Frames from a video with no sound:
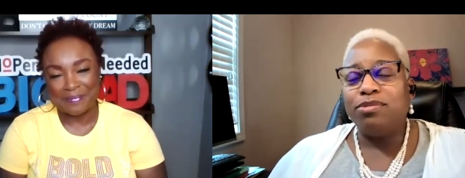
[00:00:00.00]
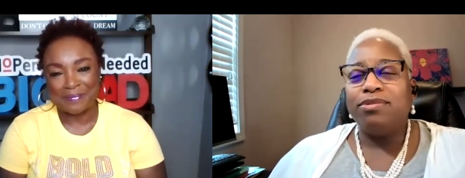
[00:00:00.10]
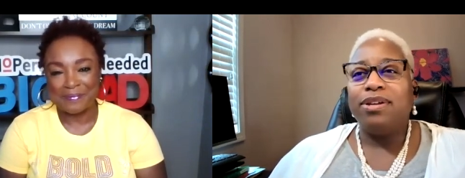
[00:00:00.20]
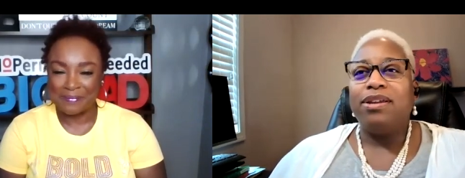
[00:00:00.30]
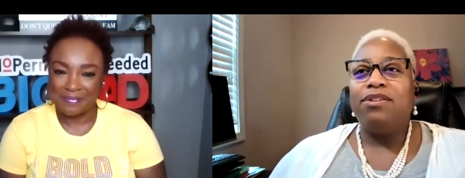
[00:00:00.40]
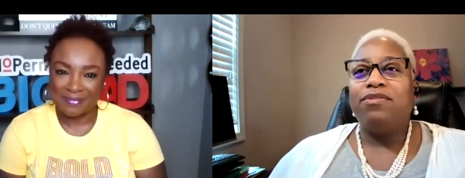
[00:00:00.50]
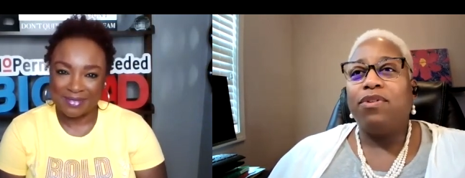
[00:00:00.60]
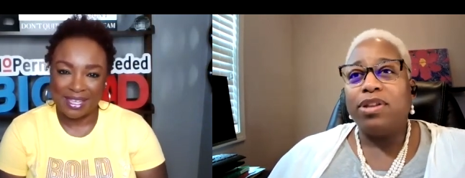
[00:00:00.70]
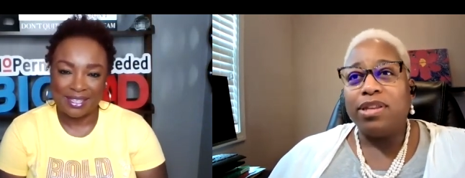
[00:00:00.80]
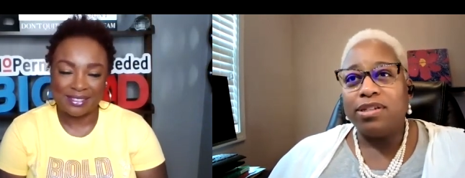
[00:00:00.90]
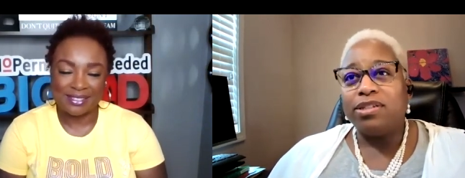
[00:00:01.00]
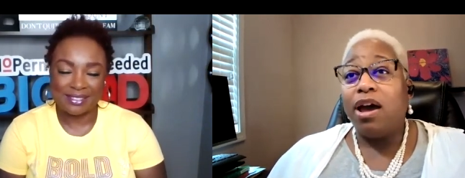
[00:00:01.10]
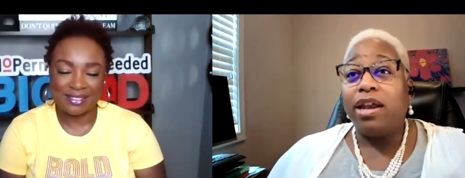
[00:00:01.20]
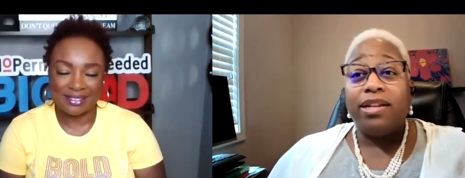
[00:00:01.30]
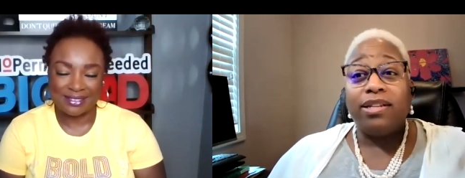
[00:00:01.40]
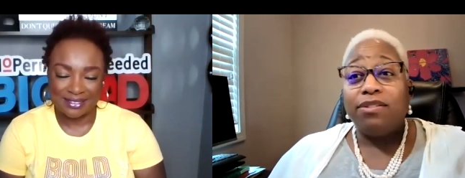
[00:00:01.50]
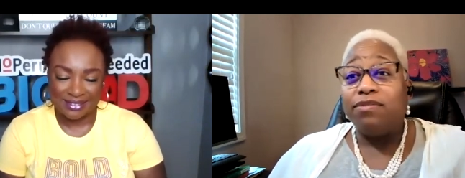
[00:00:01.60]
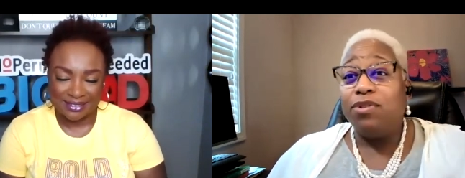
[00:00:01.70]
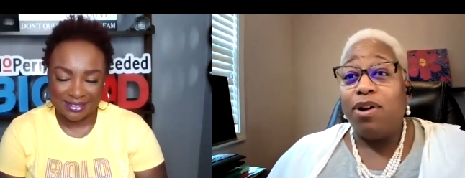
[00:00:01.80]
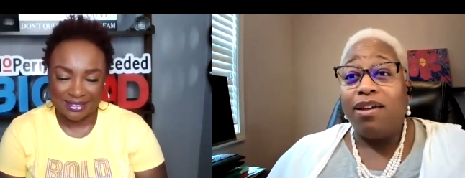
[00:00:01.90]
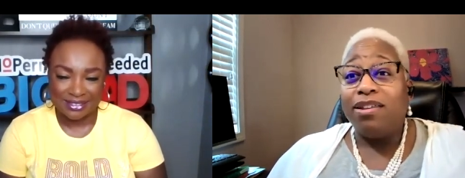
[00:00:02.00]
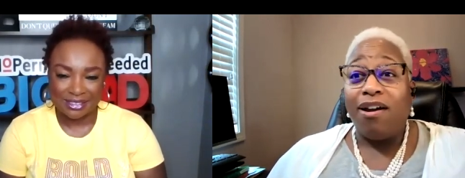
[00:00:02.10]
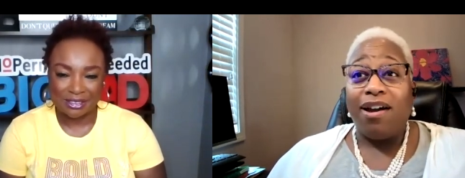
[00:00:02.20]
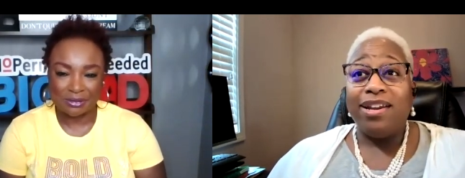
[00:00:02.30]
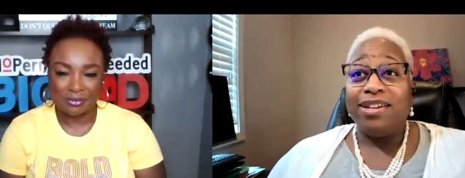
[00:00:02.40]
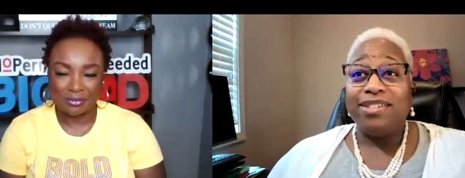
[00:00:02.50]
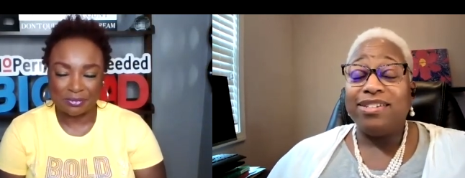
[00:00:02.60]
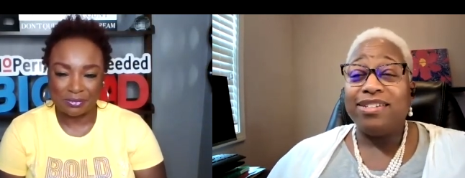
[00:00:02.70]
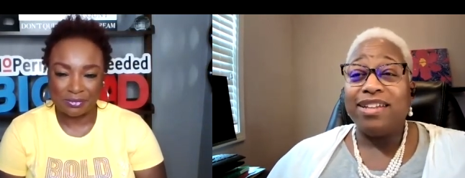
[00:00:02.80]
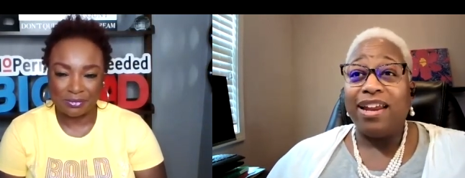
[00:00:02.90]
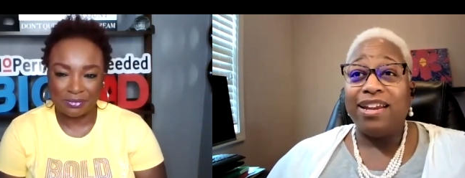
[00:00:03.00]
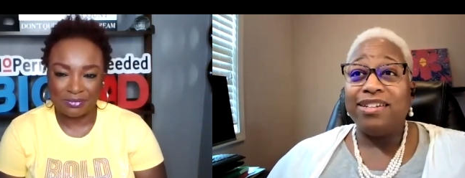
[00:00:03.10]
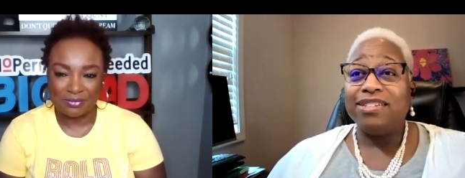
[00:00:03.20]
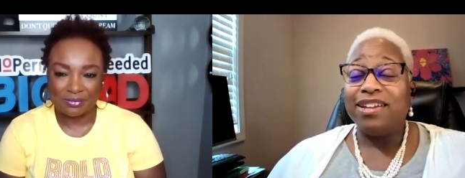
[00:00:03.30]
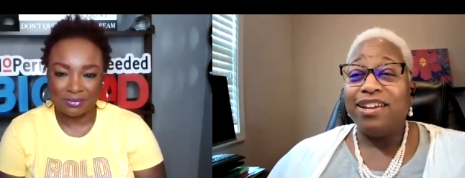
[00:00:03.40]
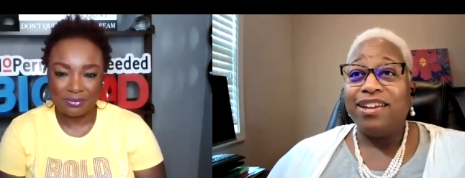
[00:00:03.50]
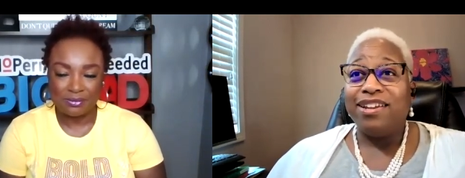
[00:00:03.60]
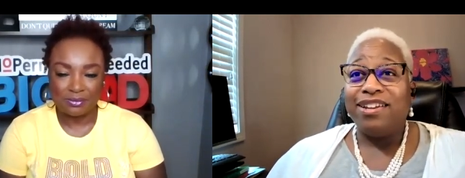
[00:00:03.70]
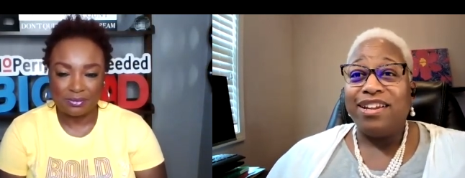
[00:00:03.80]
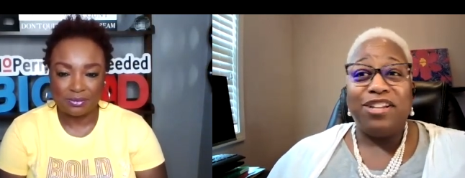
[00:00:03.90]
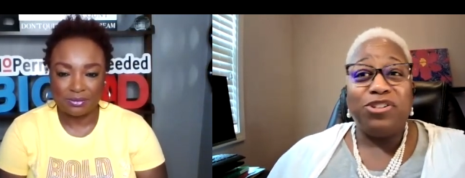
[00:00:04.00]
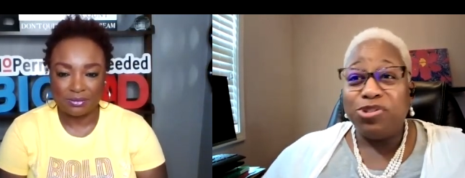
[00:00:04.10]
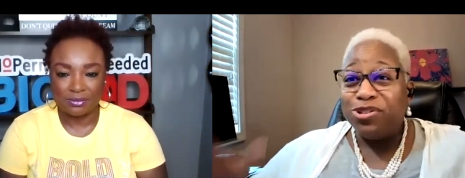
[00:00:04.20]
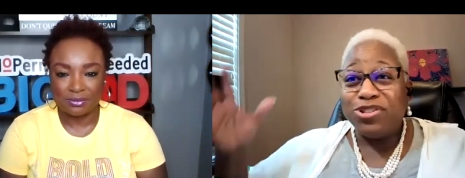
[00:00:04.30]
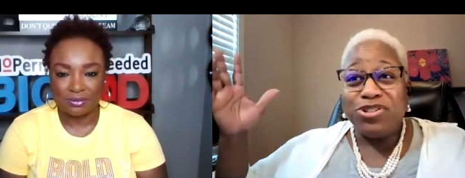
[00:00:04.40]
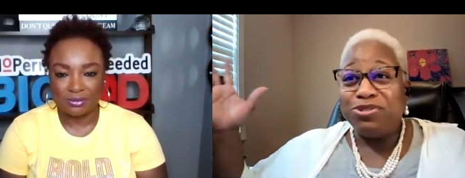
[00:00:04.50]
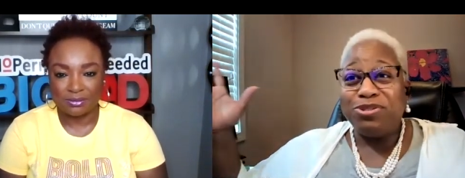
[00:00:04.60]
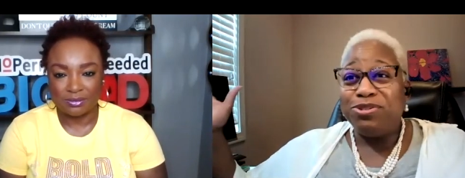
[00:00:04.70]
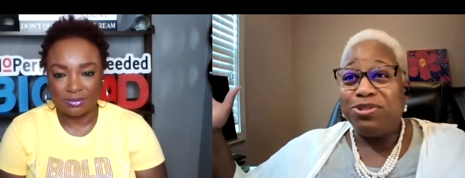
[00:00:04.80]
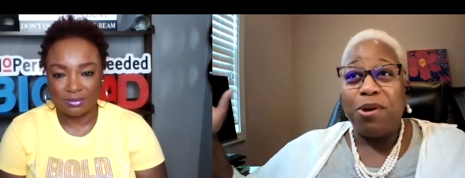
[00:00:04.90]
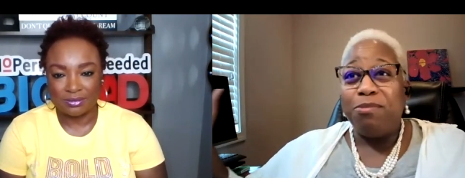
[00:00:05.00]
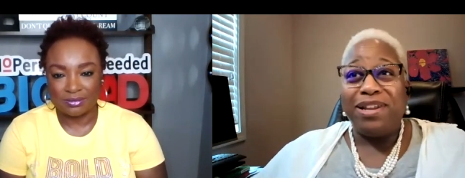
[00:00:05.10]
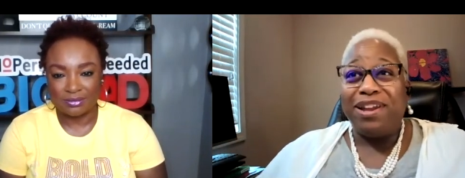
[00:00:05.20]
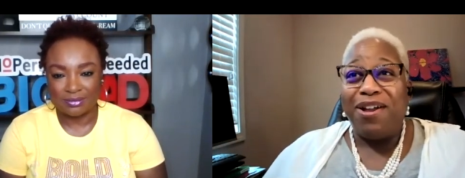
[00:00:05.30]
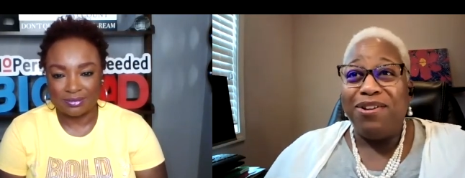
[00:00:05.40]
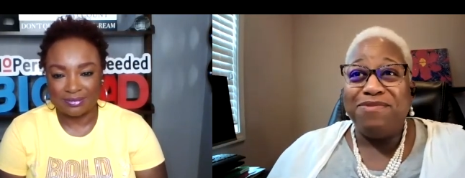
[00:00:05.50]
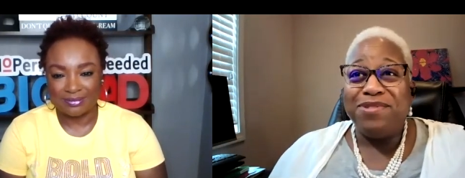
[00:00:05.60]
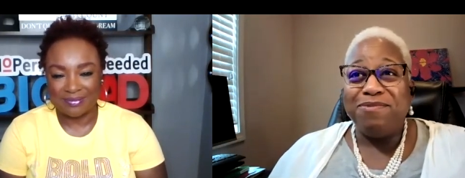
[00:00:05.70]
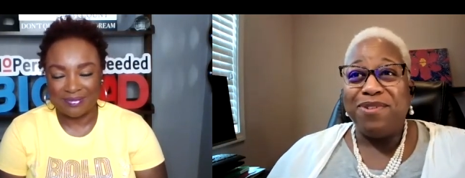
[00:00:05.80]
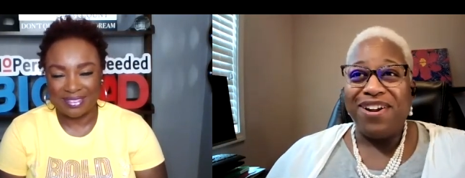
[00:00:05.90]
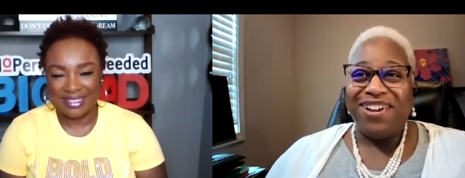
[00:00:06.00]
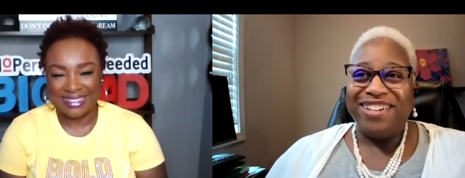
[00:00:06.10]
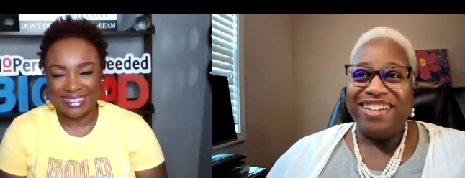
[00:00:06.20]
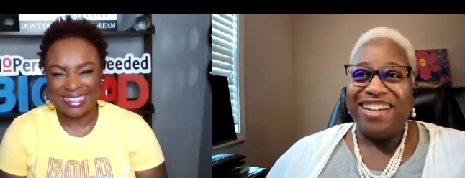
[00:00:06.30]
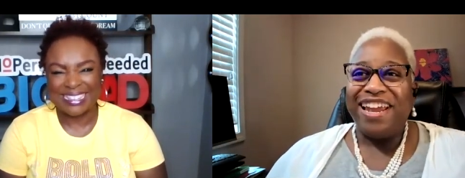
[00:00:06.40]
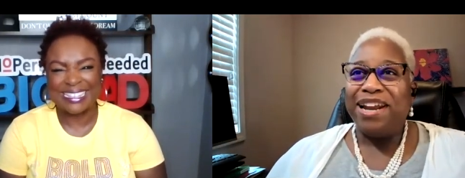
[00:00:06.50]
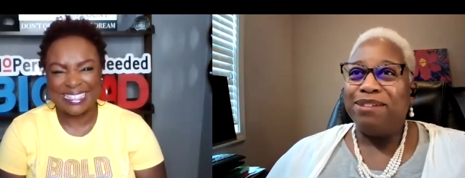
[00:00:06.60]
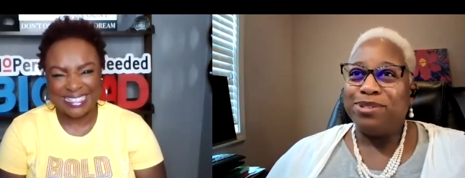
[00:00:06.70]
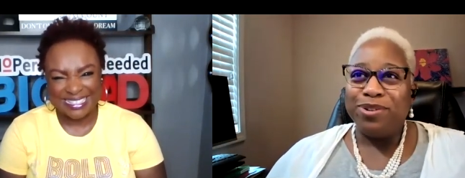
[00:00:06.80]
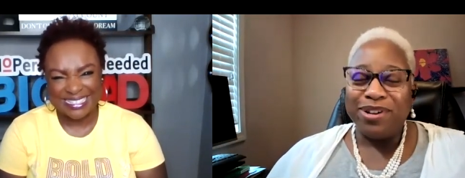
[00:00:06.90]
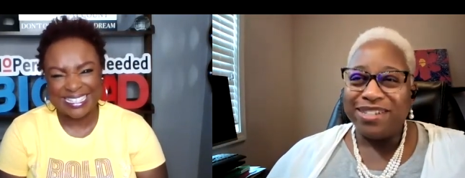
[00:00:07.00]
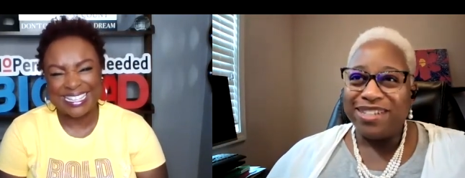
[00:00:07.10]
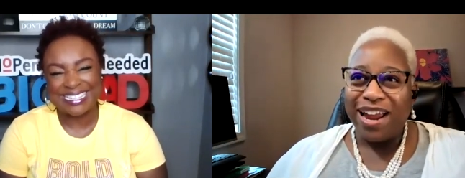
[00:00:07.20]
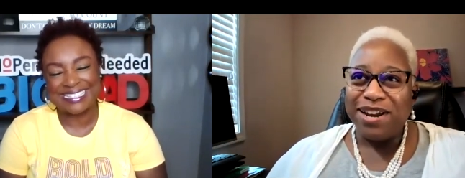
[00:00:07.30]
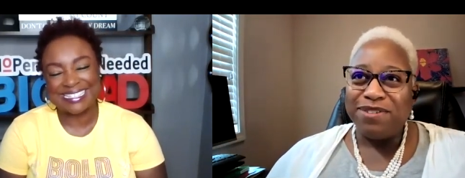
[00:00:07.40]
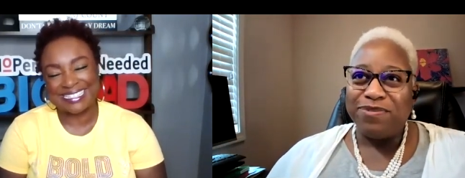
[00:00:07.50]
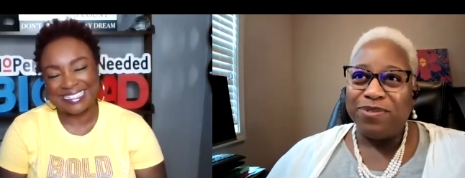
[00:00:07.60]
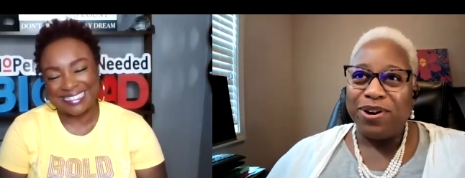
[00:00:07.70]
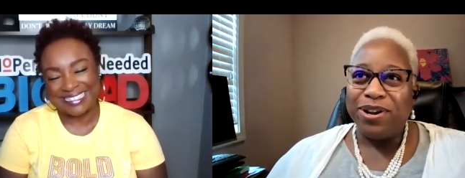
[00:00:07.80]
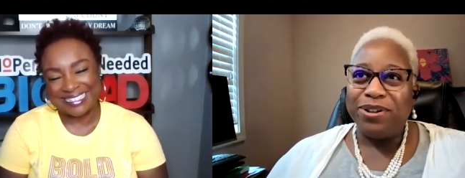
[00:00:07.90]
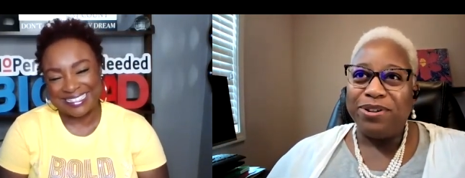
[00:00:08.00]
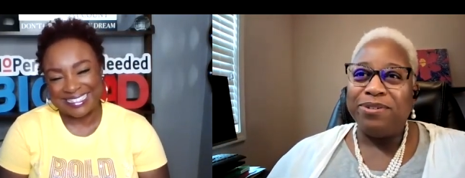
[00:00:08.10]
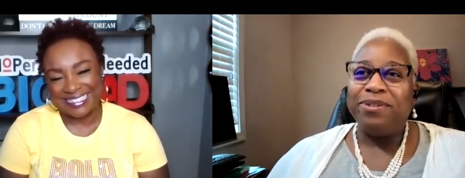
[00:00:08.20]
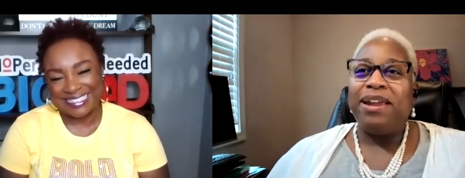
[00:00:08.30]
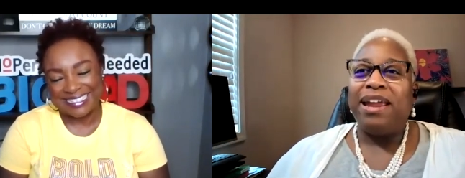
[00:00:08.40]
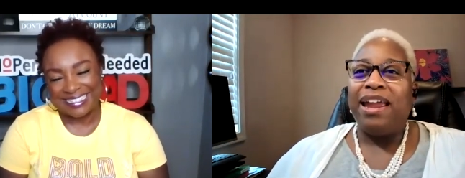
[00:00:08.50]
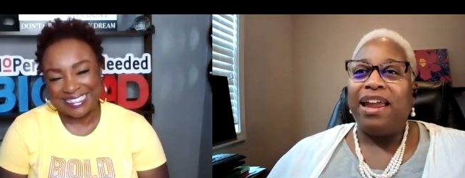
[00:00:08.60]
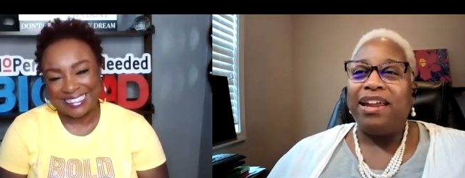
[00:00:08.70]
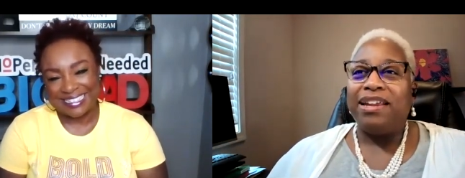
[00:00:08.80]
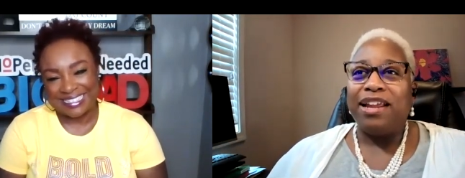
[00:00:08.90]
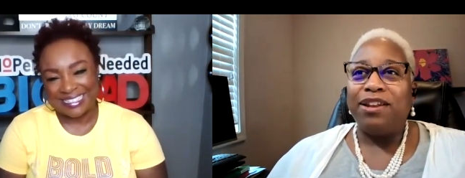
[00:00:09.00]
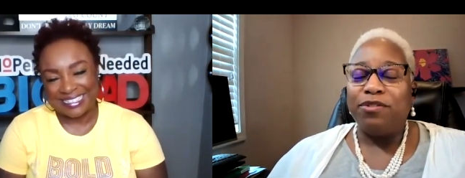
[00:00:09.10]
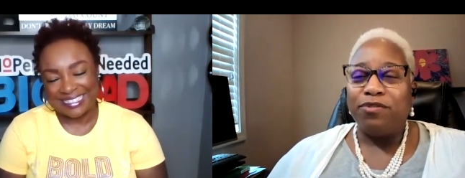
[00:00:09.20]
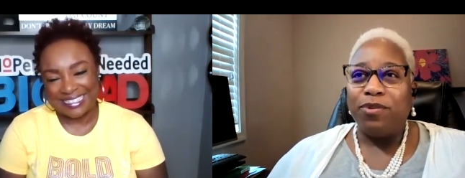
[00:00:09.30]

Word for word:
Speaker 1: you for this audience and for all the audiences that he's introducing you to globally, all over the world. And I'm so excited for you. And I look